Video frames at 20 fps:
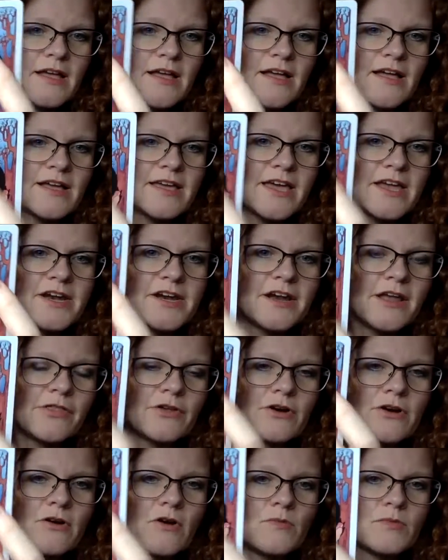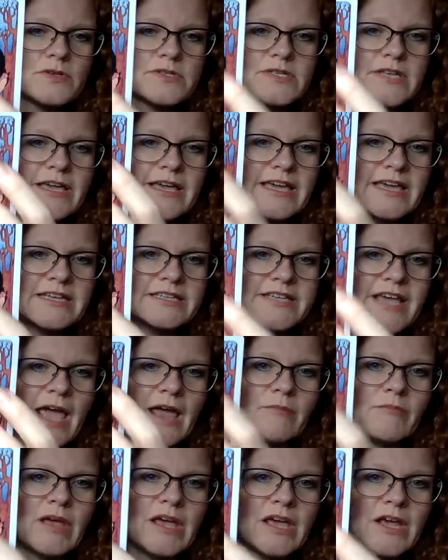Again, another almost like
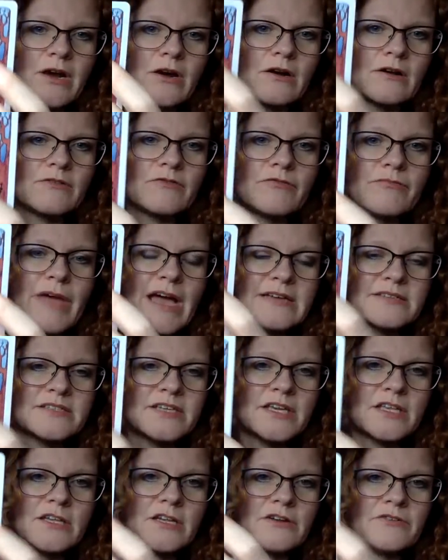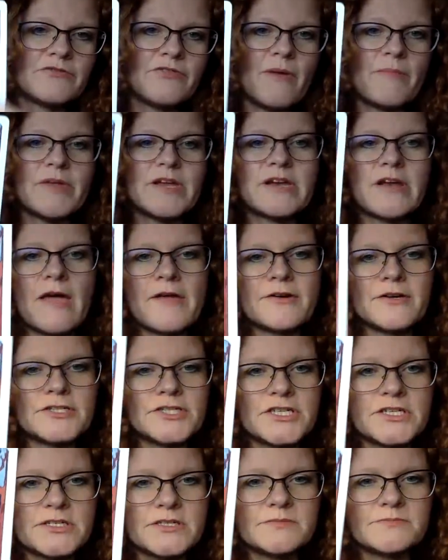containment here of masculine and feminine
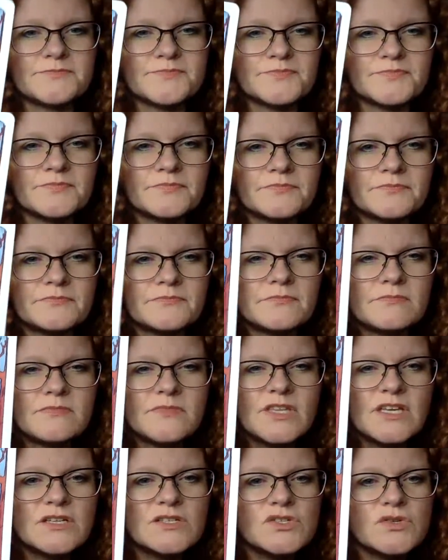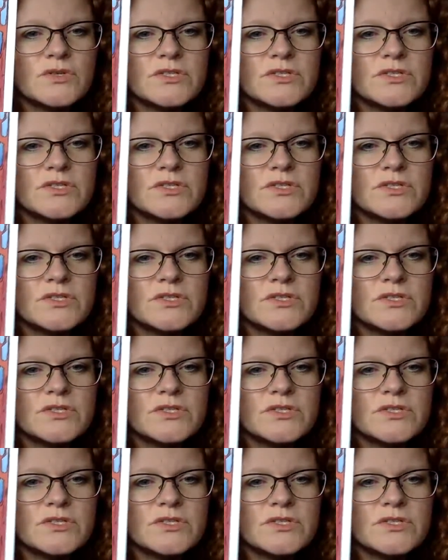energies. So